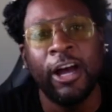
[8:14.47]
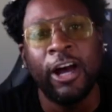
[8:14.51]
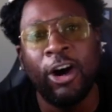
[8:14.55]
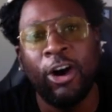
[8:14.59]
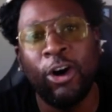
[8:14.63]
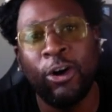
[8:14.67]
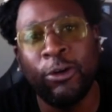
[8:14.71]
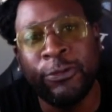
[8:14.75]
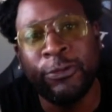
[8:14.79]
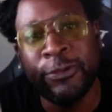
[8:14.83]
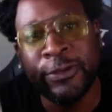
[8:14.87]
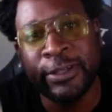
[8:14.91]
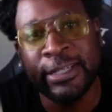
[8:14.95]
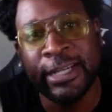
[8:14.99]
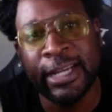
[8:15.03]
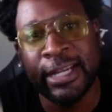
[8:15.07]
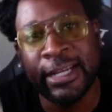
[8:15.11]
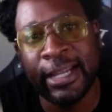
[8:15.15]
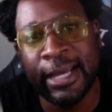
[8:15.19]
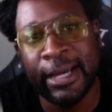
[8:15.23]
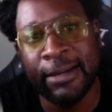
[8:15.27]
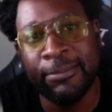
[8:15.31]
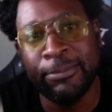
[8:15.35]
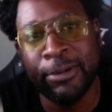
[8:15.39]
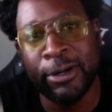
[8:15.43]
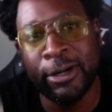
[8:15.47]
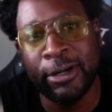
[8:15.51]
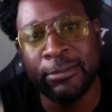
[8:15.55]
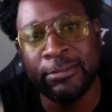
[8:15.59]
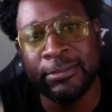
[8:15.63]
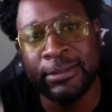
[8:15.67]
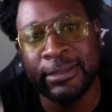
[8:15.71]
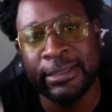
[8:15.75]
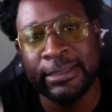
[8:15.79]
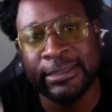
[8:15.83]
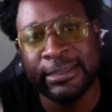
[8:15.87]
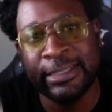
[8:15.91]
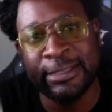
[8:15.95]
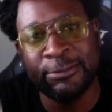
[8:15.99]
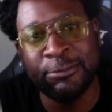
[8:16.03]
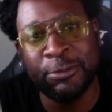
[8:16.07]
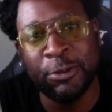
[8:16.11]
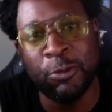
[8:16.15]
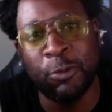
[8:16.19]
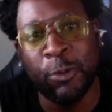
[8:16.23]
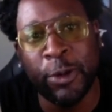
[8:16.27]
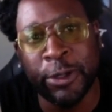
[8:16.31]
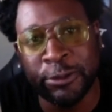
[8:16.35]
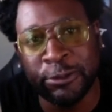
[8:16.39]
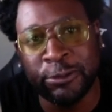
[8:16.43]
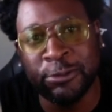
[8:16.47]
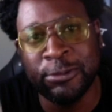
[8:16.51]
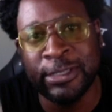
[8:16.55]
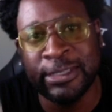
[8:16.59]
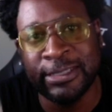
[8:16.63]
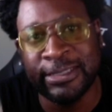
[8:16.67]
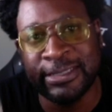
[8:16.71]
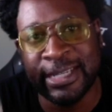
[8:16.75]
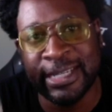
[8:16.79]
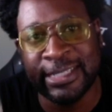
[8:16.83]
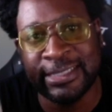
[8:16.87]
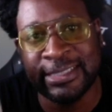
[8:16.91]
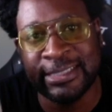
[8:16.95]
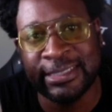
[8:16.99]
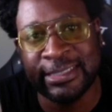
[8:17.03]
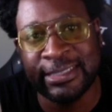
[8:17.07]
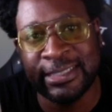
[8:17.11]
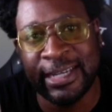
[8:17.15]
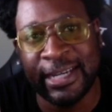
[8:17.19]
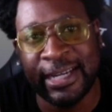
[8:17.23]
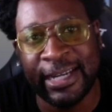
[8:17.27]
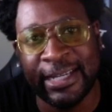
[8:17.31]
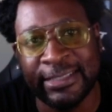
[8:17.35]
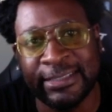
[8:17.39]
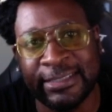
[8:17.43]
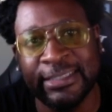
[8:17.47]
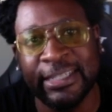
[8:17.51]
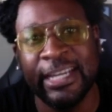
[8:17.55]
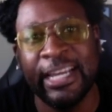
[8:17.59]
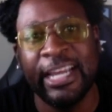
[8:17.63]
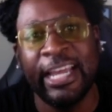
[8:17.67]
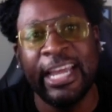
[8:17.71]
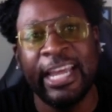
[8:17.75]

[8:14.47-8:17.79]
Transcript: Hopefully that light bulb clicked as we went through this exercise.